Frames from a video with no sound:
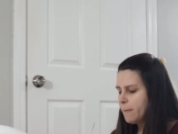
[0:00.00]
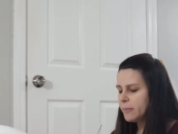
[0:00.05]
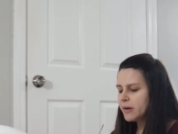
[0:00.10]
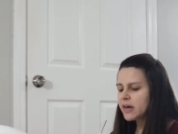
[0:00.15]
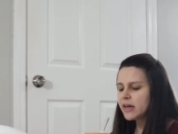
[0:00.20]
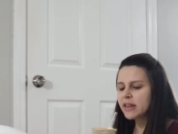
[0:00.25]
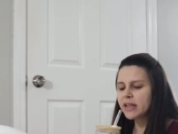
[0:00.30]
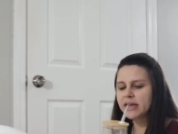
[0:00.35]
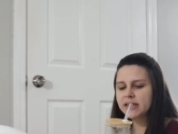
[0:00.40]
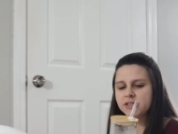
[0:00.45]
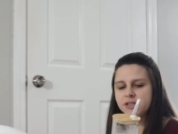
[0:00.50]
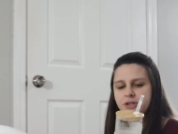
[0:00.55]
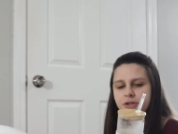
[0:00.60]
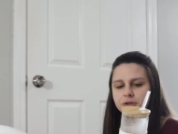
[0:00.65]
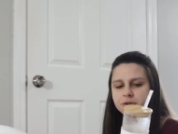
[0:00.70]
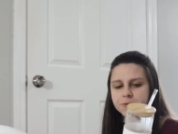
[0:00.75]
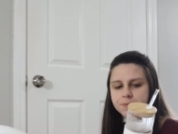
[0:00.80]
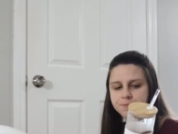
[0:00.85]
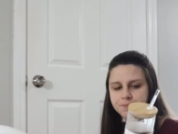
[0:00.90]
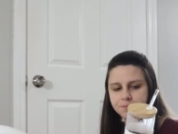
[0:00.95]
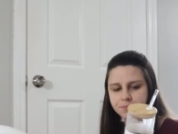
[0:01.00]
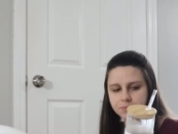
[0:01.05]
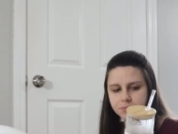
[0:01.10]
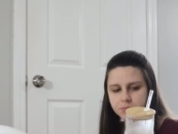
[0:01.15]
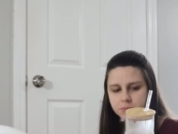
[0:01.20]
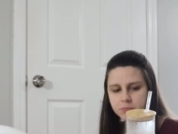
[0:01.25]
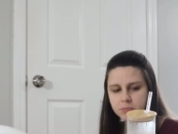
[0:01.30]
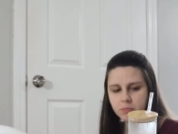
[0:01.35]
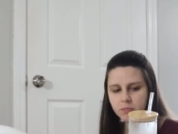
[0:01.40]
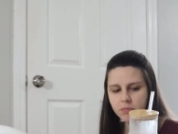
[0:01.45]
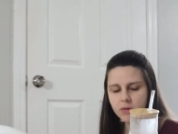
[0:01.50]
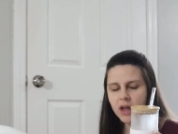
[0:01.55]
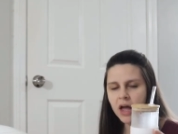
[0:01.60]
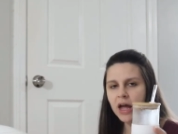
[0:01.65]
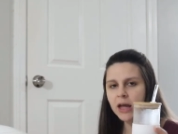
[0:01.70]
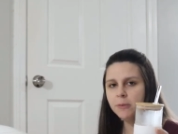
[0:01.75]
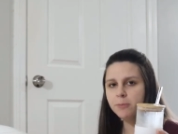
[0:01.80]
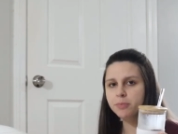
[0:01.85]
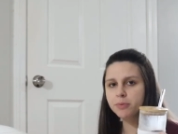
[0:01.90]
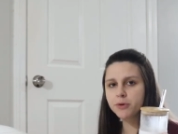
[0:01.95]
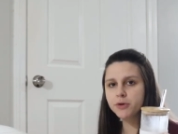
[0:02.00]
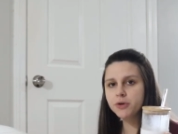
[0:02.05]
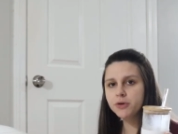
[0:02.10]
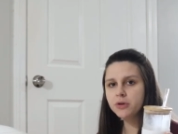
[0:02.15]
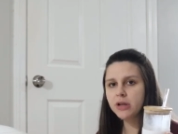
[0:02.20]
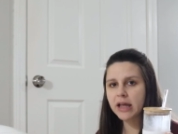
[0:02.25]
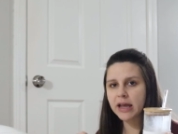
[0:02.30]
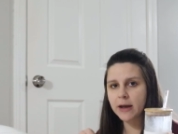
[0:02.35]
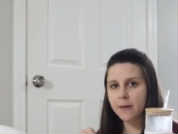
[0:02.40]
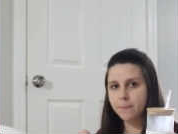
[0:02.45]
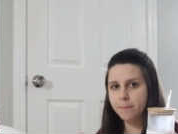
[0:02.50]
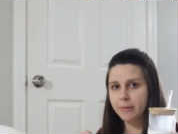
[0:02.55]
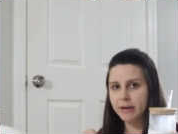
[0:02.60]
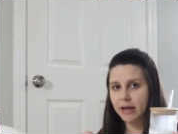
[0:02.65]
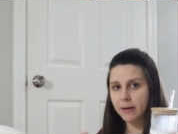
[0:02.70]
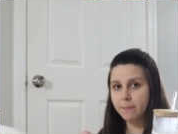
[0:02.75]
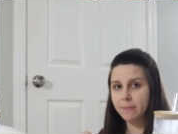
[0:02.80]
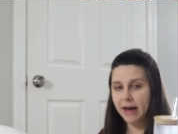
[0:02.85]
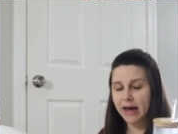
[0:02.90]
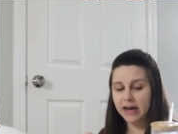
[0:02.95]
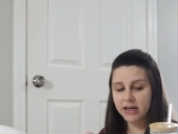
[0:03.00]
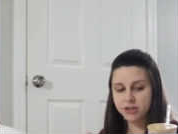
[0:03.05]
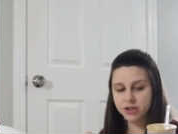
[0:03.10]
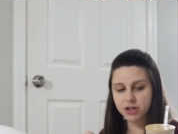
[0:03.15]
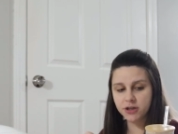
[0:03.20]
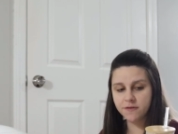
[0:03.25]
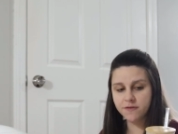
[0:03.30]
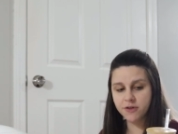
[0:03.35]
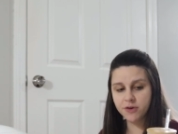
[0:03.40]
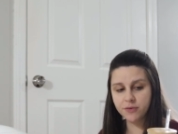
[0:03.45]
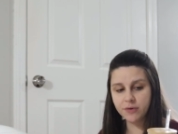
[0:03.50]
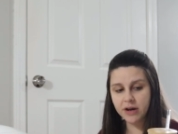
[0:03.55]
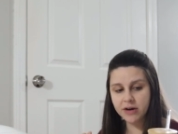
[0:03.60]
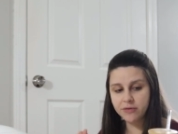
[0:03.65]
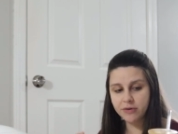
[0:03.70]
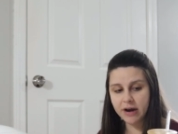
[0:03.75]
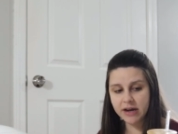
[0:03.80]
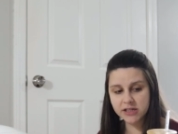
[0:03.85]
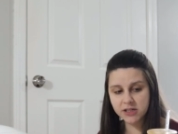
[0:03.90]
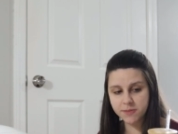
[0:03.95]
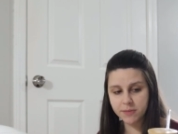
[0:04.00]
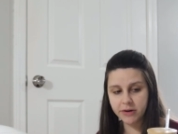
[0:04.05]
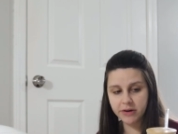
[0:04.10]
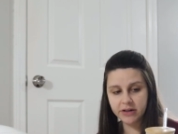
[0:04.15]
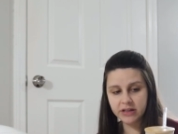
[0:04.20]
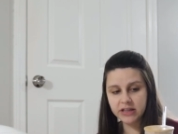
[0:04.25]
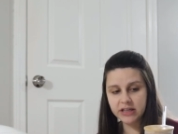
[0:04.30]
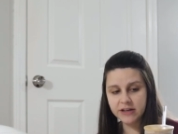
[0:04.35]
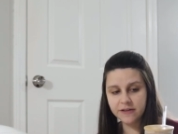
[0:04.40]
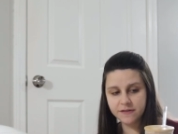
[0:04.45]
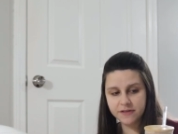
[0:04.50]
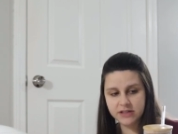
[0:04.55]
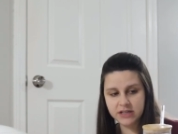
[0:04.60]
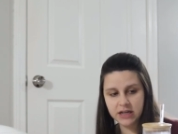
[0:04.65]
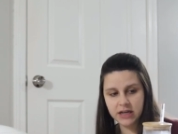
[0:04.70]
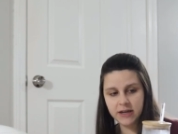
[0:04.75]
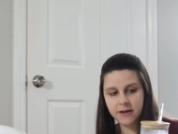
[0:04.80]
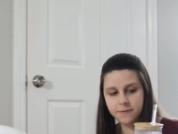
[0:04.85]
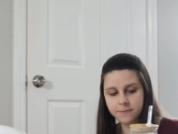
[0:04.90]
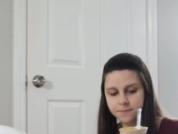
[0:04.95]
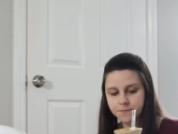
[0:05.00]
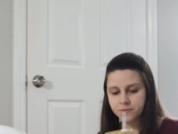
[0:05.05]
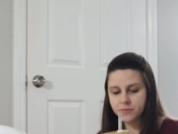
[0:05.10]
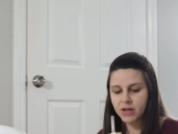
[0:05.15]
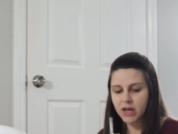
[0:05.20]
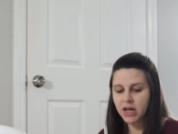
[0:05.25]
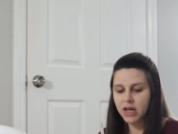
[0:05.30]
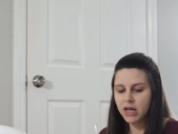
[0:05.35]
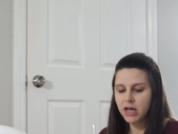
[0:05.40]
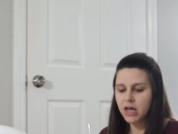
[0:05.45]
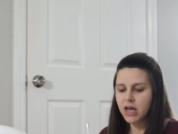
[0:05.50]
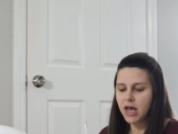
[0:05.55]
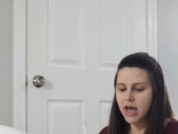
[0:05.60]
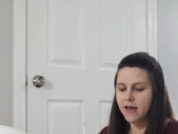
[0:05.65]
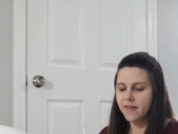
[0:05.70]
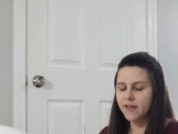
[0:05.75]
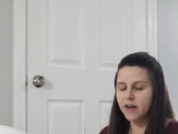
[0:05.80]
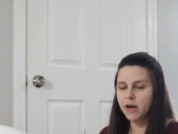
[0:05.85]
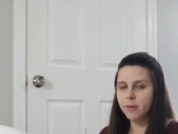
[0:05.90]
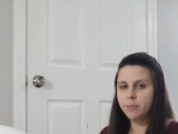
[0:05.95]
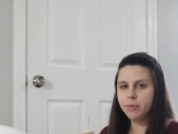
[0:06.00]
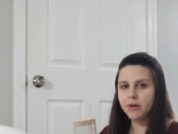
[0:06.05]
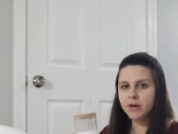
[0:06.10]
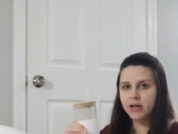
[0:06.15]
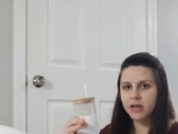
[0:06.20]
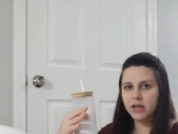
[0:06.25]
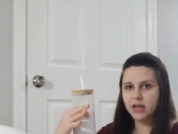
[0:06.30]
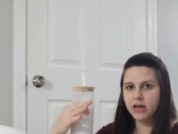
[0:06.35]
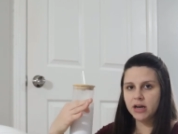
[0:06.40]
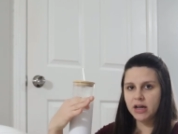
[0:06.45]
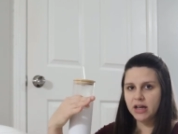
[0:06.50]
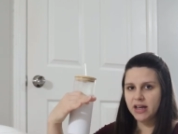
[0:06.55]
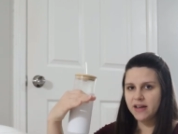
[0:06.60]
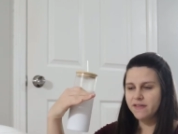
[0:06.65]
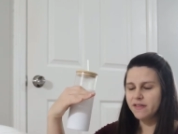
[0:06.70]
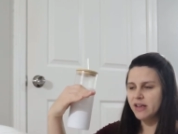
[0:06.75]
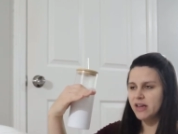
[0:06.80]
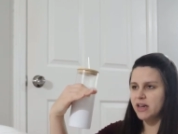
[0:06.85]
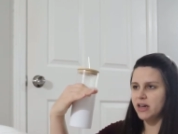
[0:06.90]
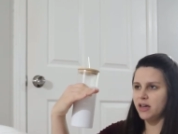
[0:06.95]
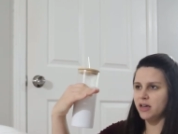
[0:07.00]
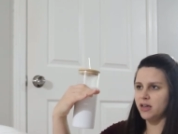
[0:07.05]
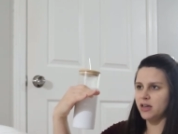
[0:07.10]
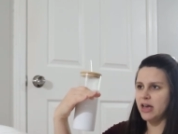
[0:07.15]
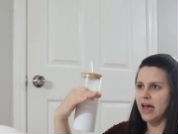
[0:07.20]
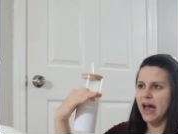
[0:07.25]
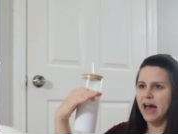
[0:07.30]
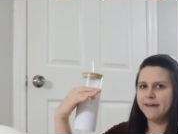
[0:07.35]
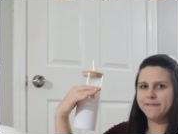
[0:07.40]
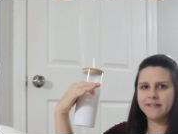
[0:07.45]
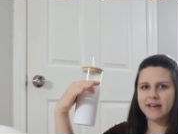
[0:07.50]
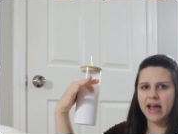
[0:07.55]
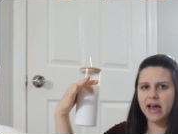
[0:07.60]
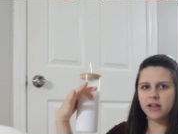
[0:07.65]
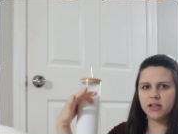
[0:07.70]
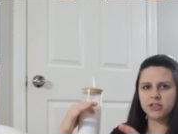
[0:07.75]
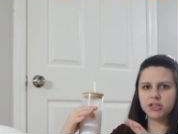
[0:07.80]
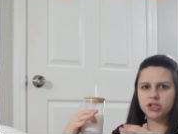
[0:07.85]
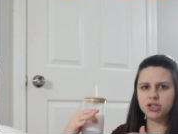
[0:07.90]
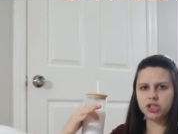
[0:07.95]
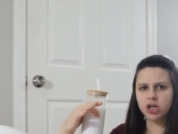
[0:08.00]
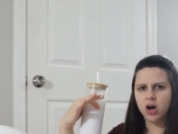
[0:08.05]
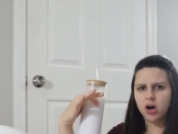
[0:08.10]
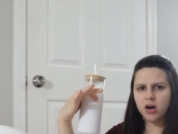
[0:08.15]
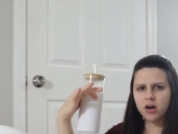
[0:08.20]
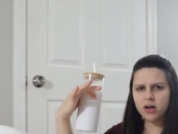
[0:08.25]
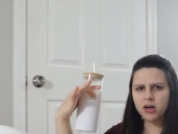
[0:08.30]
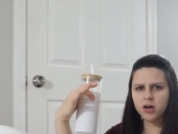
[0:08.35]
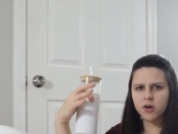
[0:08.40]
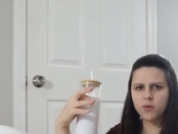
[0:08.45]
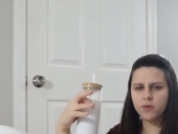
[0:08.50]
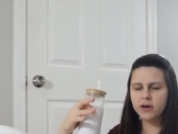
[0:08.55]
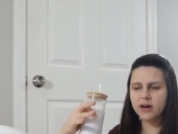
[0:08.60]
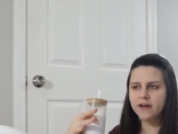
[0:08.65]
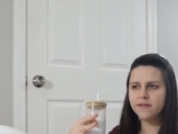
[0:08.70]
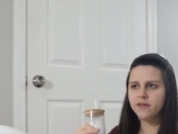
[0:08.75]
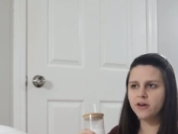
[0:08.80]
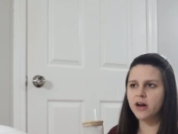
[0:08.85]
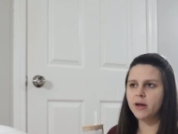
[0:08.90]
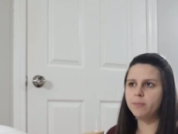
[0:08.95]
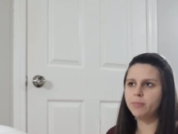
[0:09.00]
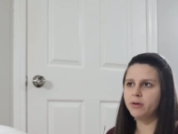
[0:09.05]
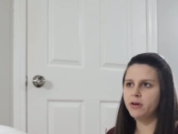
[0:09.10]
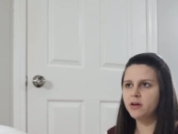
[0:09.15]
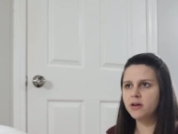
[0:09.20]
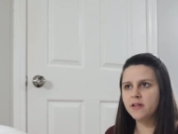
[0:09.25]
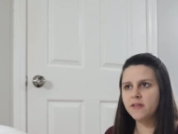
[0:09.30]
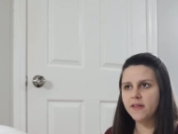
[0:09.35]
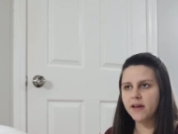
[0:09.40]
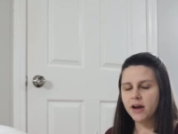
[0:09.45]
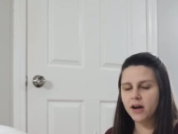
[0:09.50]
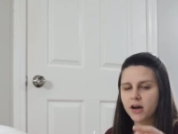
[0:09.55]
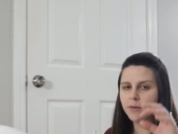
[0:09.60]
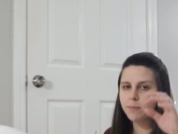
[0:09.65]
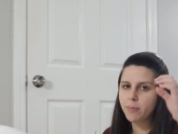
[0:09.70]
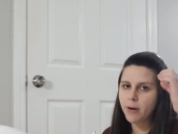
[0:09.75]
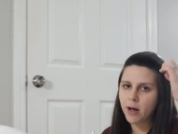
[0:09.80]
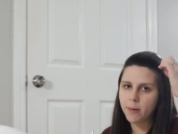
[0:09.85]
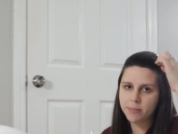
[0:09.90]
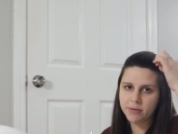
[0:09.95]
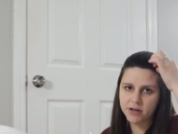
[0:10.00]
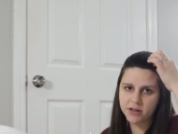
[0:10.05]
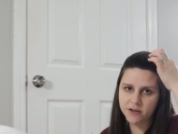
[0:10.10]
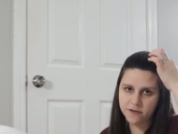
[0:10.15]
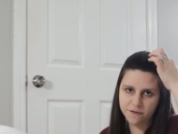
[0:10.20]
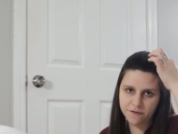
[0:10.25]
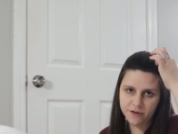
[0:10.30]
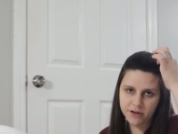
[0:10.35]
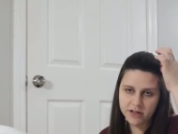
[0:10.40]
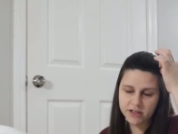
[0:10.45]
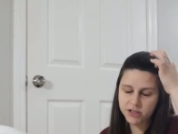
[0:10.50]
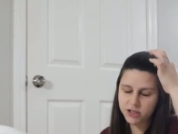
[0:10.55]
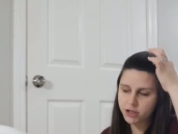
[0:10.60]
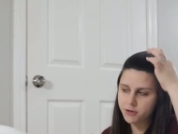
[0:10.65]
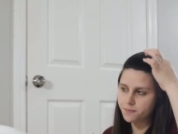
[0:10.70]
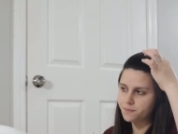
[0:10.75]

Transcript: but I like to, I brew like a big batch of the red raspberry leaf tea and then I put it in, I have like a half gallon jar or whatever, I put it in there, pop it in the fridge.